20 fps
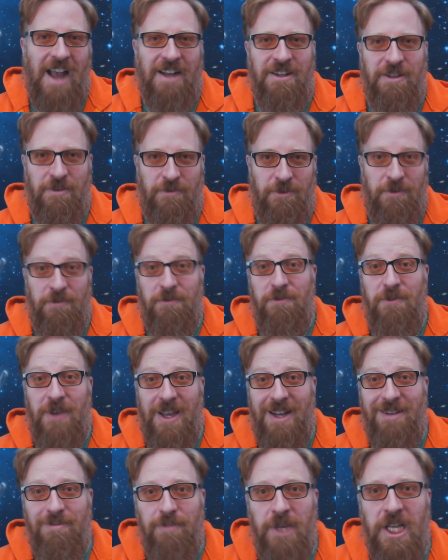active and
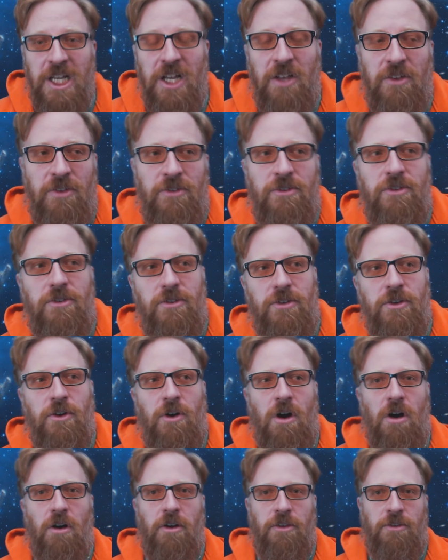fit because
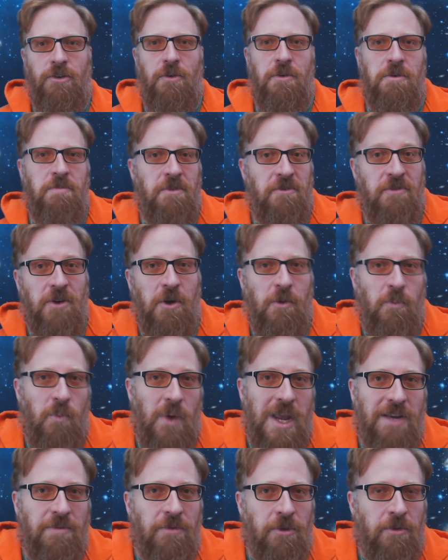your heart is going to be very
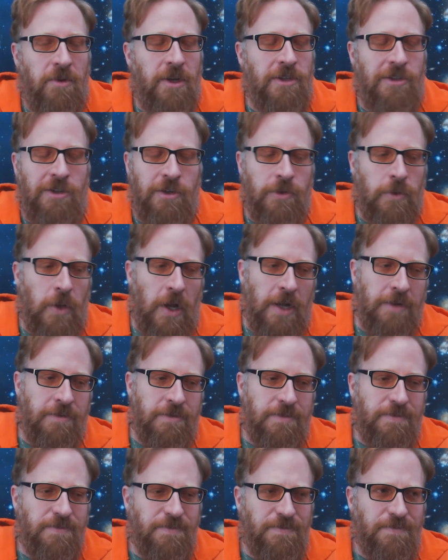weak for the rest of your
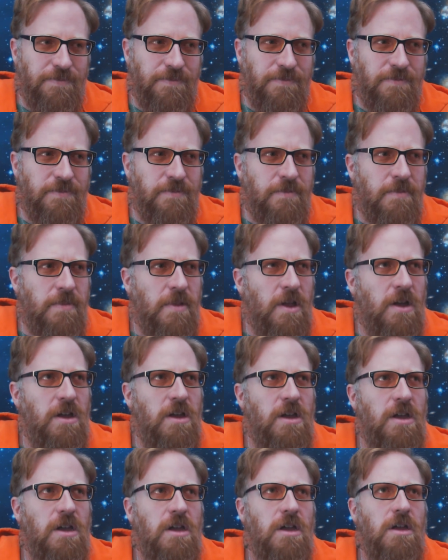life.
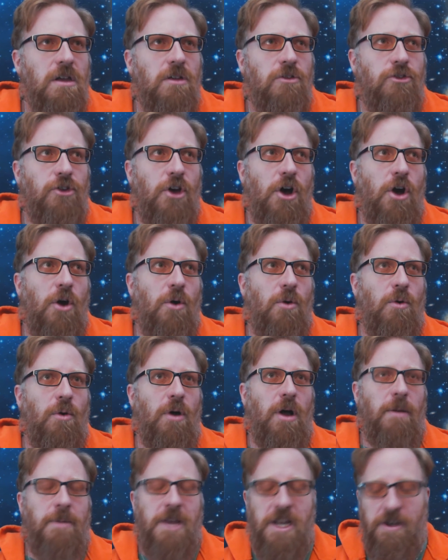
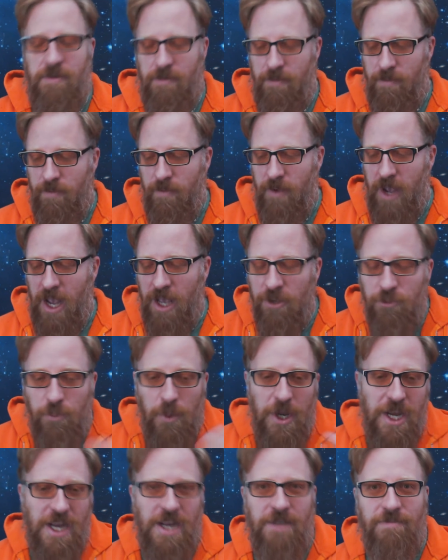So, I mean, as
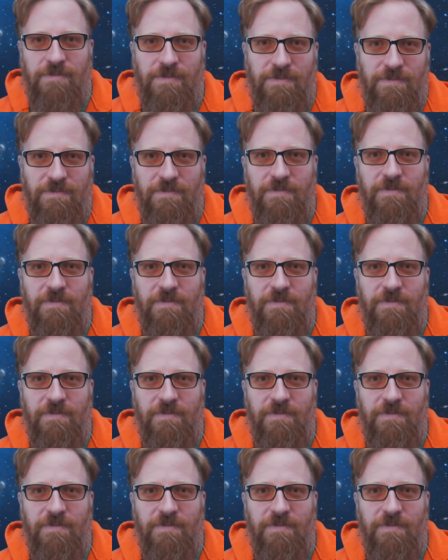we,